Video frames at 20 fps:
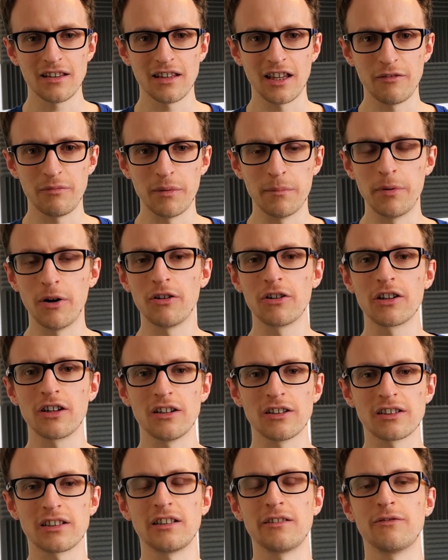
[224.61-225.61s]
They've been
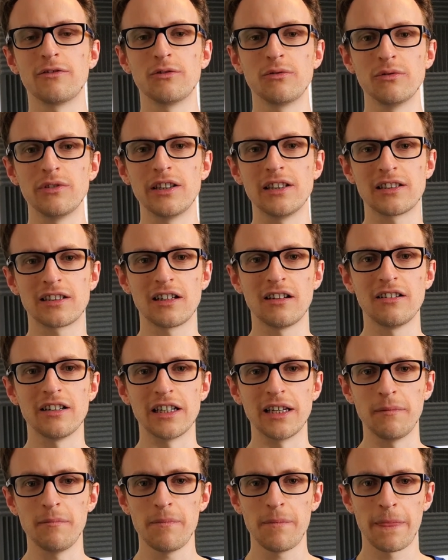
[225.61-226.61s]
podcasting for all this
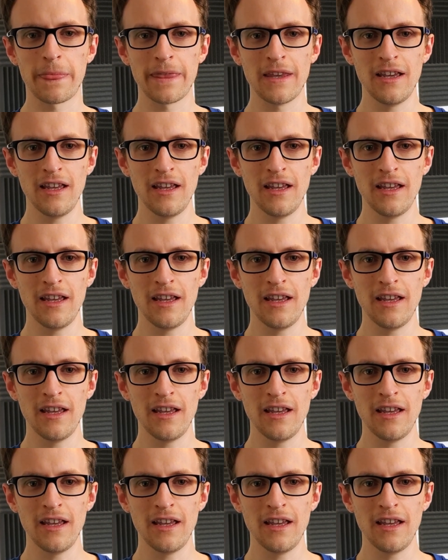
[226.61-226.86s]
time,